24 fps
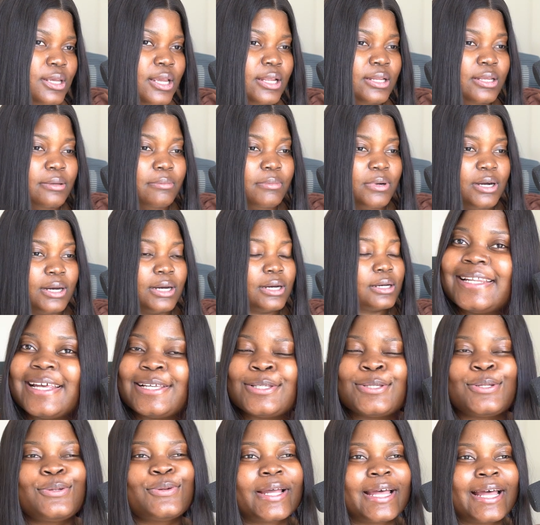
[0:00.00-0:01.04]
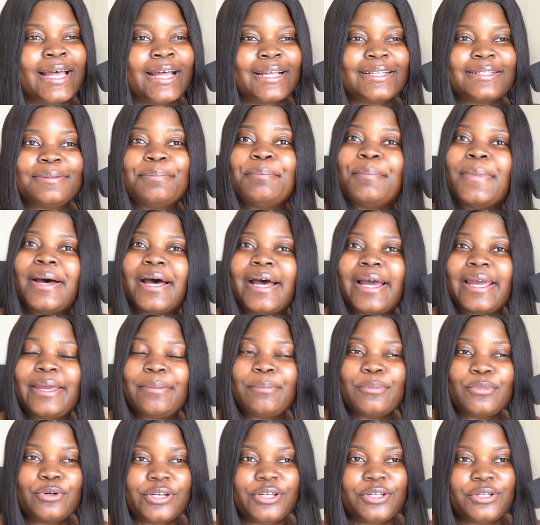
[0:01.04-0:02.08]
any mark. Let's look at my
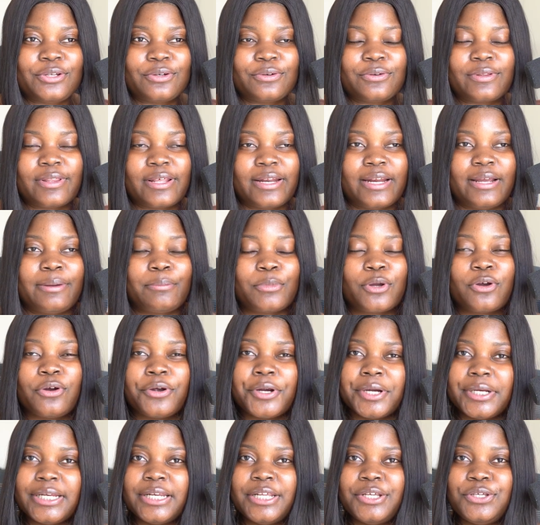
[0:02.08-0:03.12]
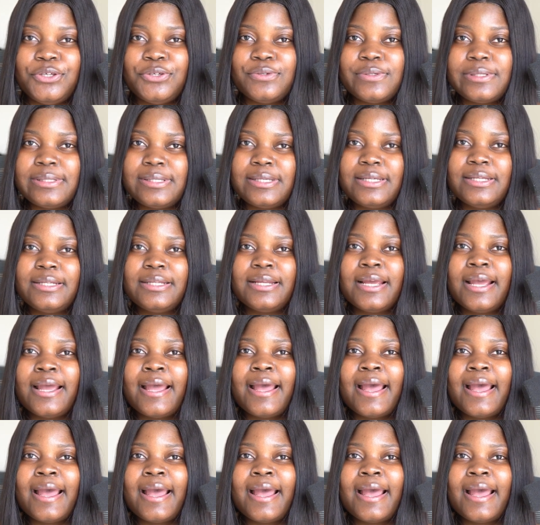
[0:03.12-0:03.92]
monitor that I'm currently using.